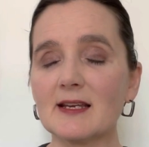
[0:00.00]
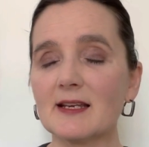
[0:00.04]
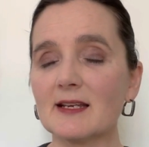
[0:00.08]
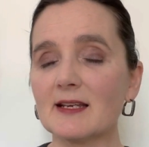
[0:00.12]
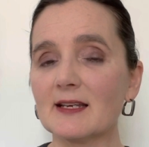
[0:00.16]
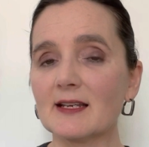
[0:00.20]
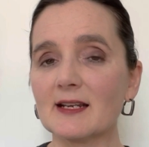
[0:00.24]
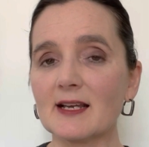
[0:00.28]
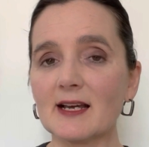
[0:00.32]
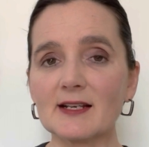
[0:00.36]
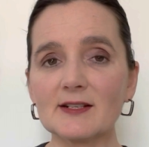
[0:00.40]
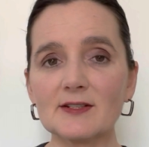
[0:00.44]

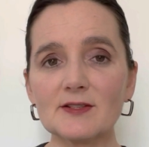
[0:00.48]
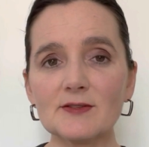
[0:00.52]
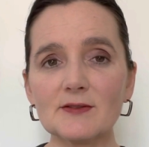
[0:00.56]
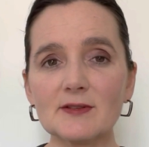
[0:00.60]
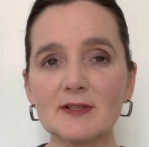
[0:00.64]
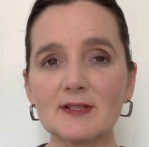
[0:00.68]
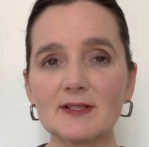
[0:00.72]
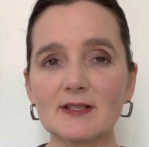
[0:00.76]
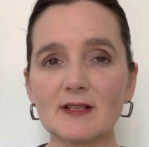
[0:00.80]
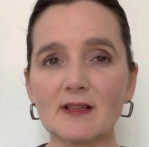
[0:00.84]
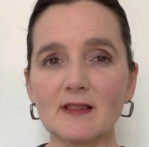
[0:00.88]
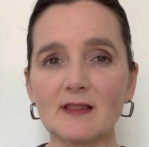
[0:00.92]
And I do
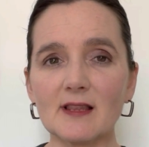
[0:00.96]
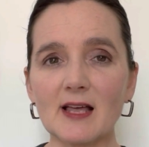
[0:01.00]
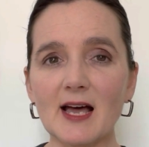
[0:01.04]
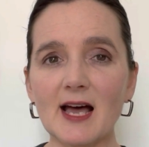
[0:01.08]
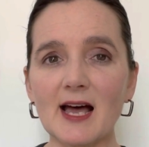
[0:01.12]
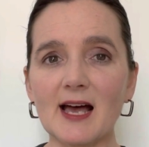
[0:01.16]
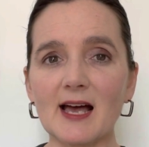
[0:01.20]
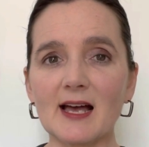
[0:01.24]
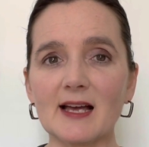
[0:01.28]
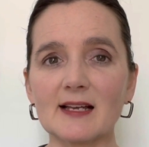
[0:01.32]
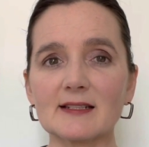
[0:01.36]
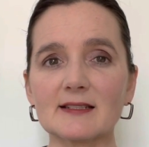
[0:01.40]
this a
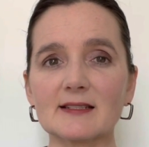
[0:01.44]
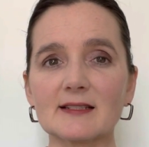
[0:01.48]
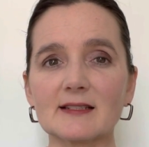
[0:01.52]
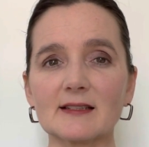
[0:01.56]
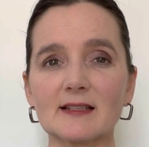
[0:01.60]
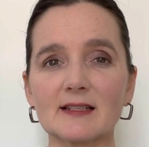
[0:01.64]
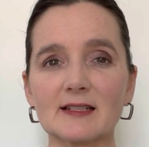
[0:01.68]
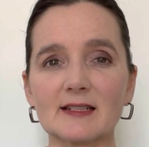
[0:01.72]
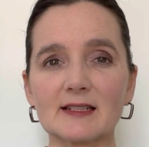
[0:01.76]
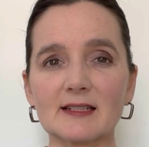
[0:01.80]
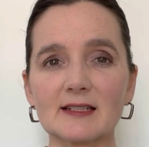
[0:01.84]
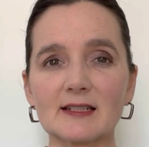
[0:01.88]
lot.
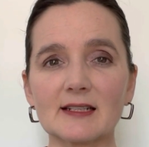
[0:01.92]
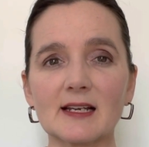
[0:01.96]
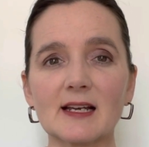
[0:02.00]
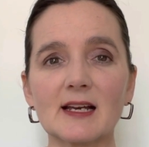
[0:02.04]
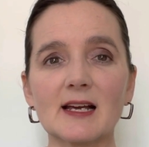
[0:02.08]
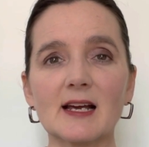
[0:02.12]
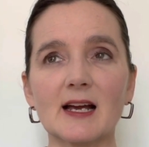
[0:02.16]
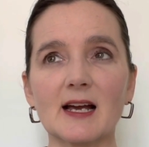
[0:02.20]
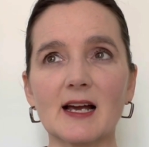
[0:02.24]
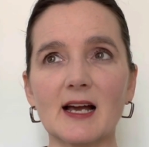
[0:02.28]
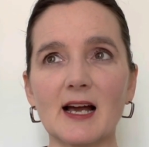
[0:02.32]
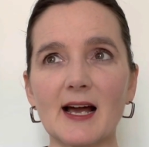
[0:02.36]
Like,
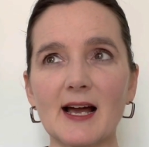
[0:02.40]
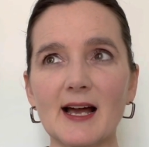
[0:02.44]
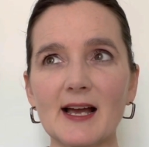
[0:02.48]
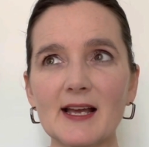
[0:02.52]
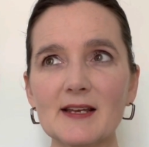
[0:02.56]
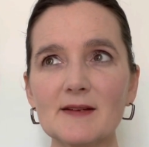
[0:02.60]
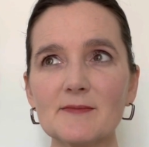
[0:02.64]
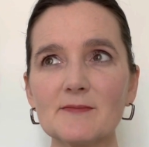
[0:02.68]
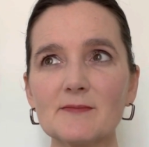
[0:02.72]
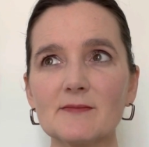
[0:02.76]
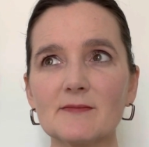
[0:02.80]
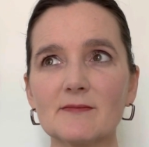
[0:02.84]
I
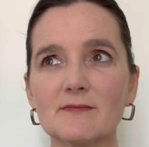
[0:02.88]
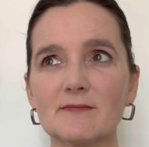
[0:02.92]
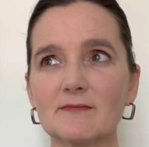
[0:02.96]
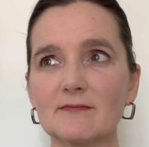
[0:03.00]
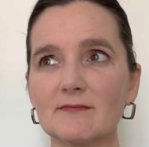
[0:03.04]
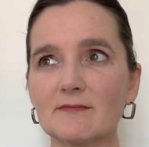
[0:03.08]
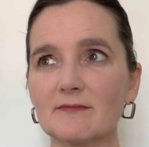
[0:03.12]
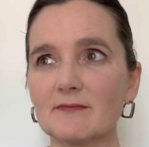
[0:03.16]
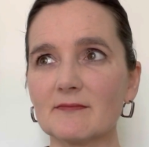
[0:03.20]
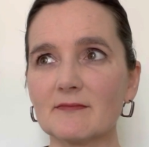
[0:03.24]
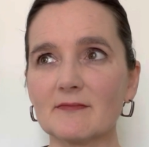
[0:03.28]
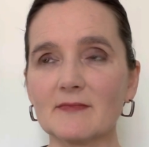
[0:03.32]
don't
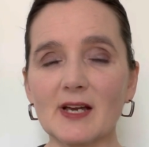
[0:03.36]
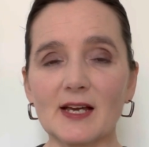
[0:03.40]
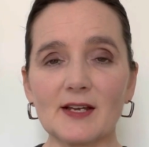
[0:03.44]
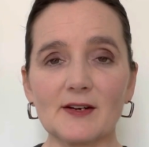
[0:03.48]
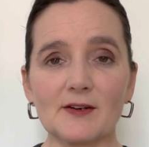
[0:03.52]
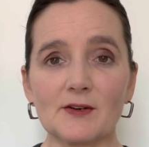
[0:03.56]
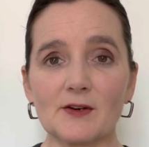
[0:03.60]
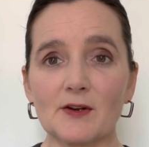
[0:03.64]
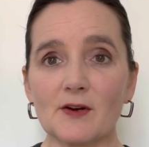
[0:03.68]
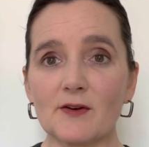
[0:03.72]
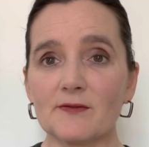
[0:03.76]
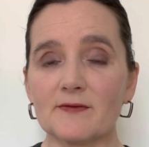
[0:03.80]

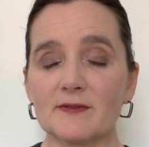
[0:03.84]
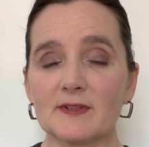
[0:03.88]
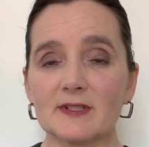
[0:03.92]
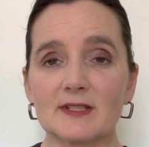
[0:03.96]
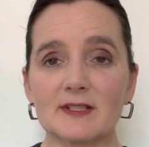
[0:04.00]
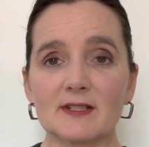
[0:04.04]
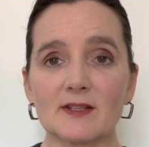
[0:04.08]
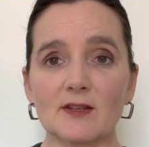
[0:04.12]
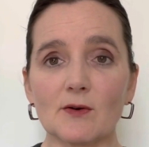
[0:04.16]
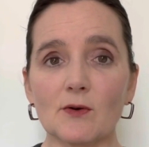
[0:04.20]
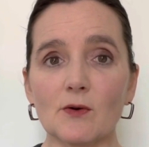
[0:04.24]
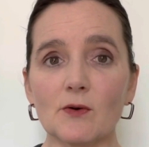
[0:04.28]
know if
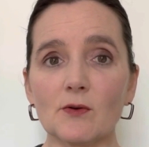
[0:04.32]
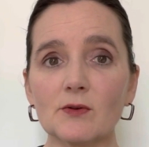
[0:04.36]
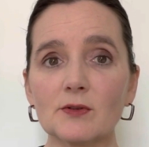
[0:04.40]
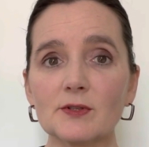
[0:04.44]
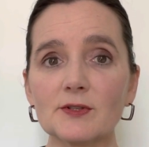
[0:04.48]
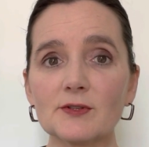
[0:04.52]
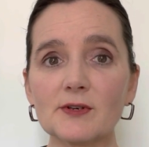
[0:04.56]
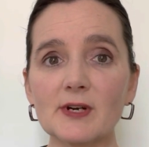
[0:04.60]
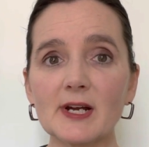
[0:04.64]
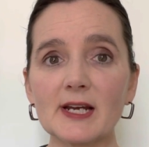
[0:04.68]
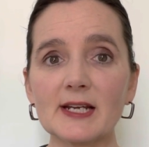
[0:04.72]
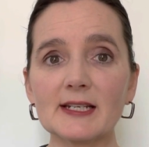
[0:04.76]
it's the
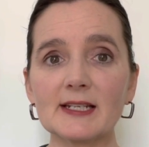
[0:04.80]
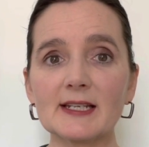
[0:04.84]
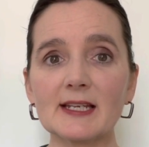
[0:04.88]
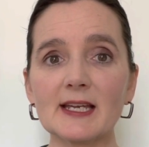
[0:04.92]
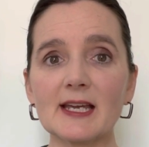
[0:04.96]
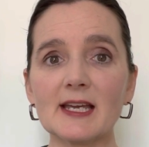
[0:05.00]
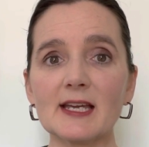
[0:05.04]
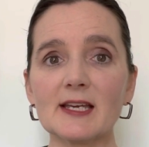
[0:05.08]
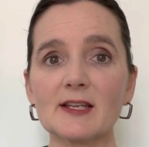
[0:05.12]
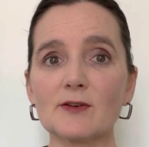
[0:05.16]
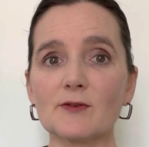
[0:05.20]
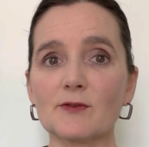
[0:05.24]
older I
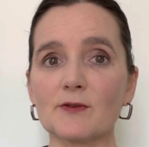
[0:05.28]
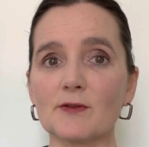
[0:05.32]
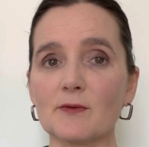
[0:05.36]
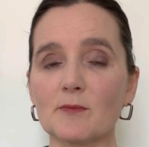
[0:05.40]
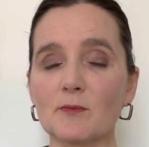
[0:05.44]
get or the